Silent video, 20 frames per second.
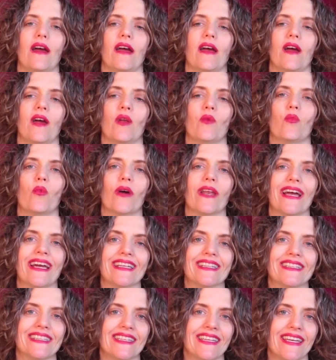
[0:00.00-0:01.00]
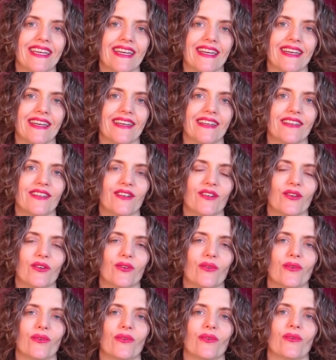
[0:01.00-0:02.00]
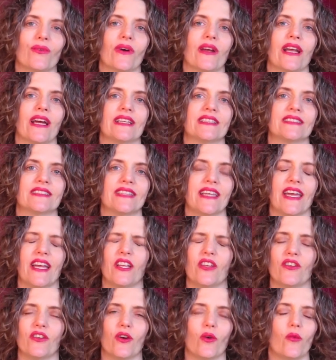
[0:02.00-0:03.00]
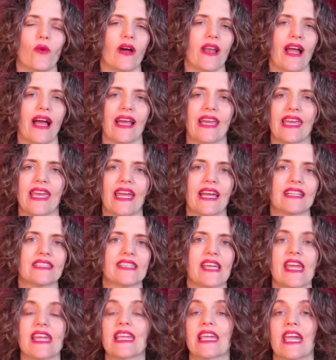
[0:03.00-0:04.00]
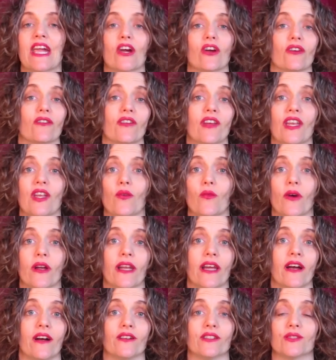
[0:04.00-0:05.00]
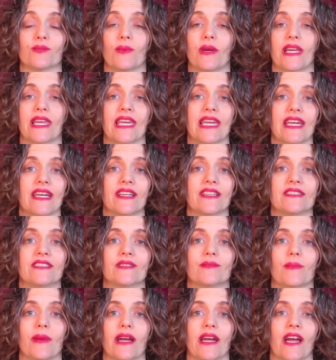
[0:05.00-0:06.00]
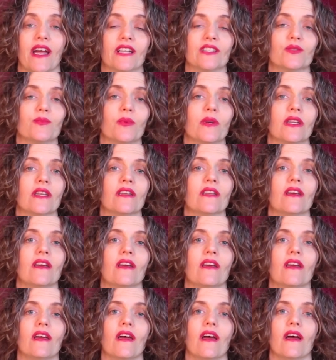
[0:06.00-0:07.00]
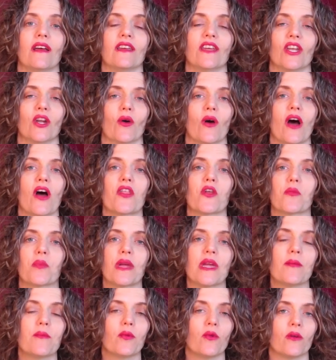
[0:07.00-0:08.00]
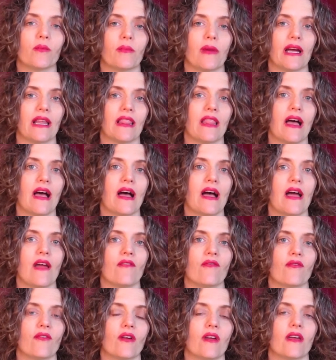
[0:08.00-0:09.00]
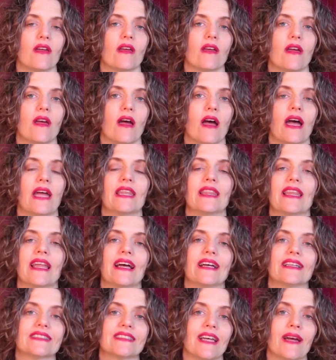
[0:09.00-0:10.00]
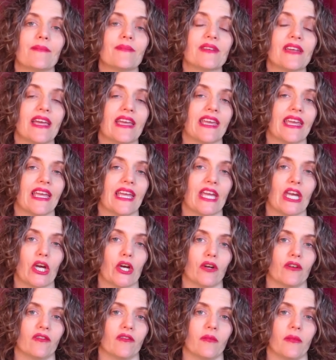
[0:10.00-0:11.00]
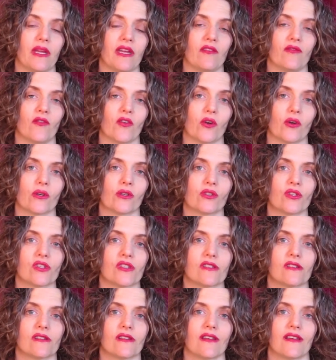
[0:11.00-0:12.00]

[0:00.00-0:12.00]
And when I did, when I said, I can't take care of anyone else, my kids, my husband, other people in my life, unless I'm taking care of me first.